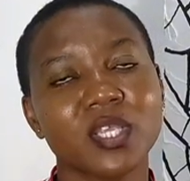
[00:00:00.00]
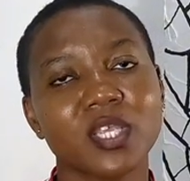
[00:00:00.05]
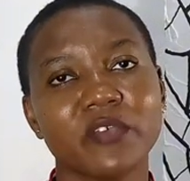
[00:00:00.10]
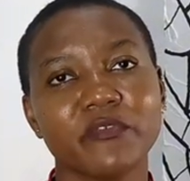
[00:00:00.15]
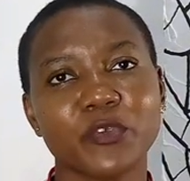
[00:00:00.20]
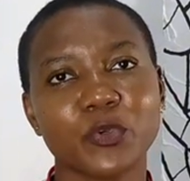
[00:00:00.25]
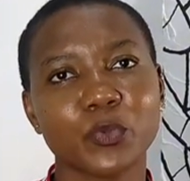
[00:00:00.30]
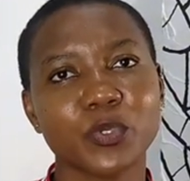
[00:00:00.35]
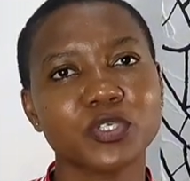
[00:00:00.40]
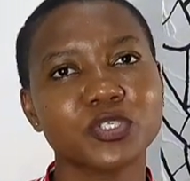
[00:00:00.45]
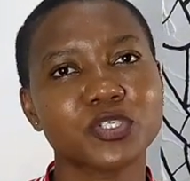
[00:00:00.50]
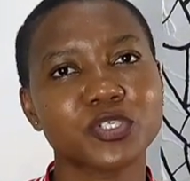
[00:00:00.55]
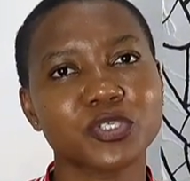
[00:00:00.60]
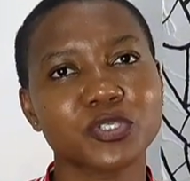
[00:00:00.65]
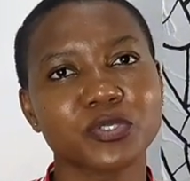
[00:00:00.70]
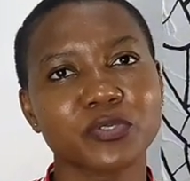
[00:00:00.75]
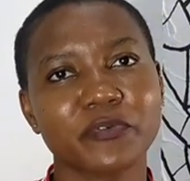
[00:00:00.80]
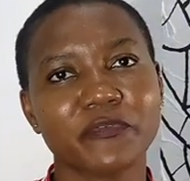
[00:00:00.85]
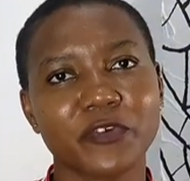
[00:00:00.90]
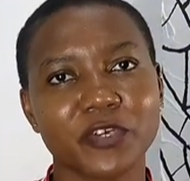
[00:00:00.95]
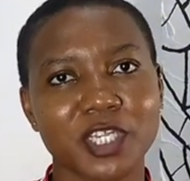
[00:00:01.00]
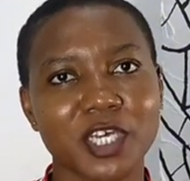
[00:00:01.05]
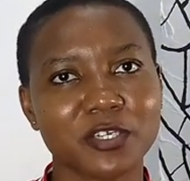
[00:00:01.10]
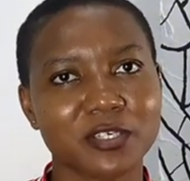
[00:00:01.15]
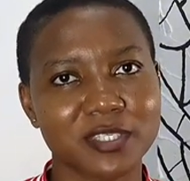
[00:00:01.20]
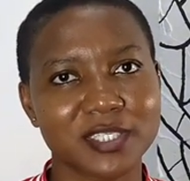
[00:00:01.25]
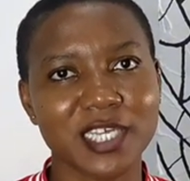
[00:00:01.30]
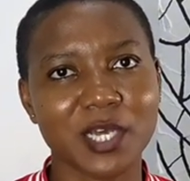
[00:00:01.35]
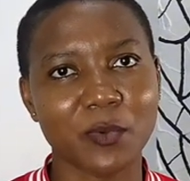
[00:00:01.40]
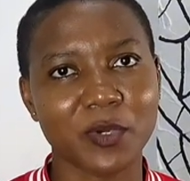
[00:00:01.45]
If you want to further
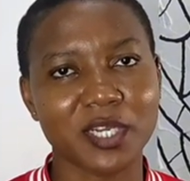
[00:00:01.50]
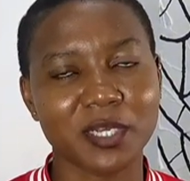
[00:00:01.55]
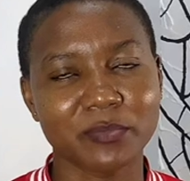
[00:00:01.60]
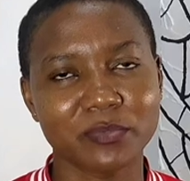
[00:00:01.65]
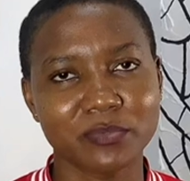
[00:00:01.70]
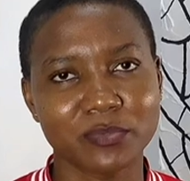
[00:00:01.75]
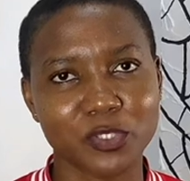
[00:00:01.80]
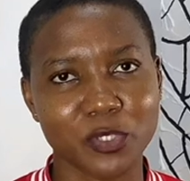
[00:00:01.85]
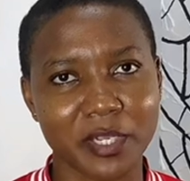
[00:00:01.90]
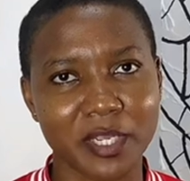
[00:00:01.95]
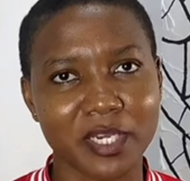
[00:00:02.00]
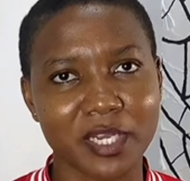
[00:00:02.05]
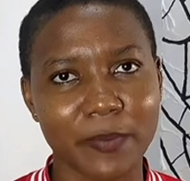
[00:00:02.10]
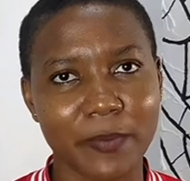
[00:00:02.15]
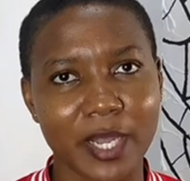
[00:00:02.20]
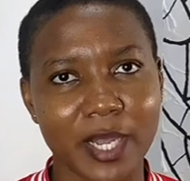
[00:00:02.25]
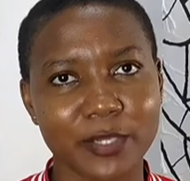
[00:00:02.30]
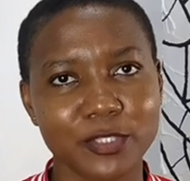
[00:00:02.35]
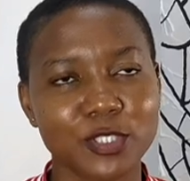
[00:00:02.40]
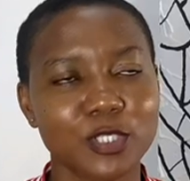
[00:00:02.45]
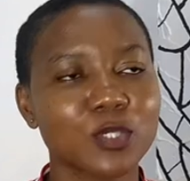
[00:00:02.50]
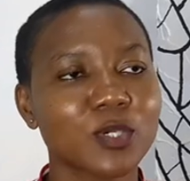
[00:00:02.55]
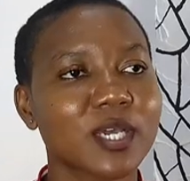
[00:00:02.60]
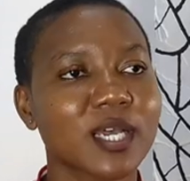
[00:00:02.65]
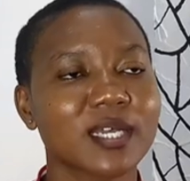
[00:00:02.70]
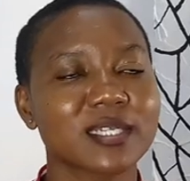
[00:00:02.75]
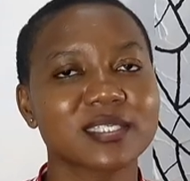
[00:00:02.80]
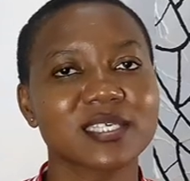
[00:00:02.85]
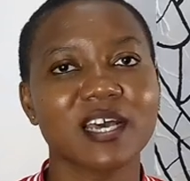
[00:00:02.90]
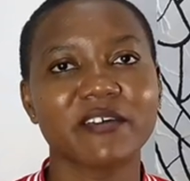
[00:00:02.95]
understand what I'm talking about,
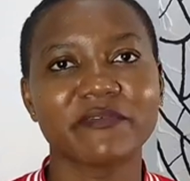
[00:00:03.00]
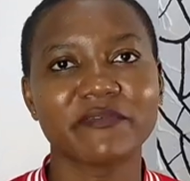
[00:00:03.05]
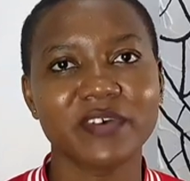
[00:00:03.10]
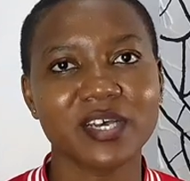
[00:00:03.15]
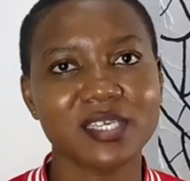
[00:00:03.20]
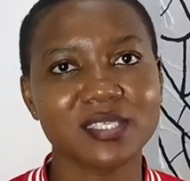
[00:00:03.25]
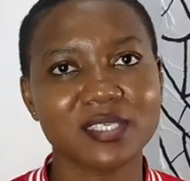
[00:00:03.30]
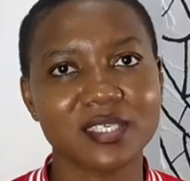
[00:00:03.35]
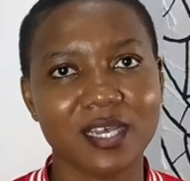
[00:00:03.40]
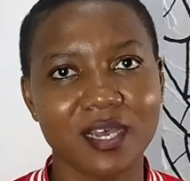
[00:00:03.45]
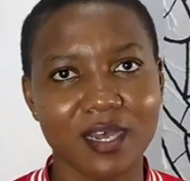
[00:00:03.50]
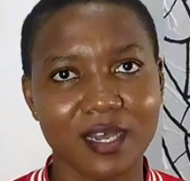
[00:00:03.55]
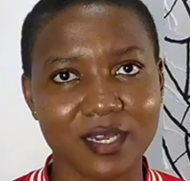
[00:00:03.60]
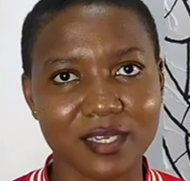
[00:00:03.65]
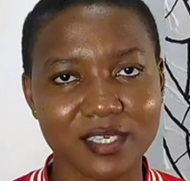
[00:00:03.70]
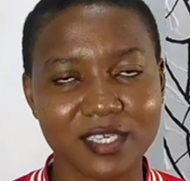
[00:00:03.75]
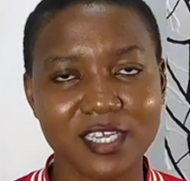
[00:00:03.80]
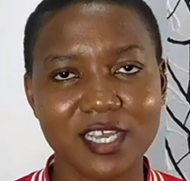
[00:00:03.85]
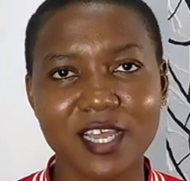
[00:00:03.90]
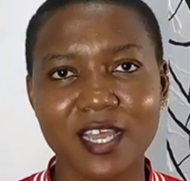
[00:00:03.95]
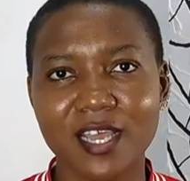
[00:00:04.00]
look at Avant Garde.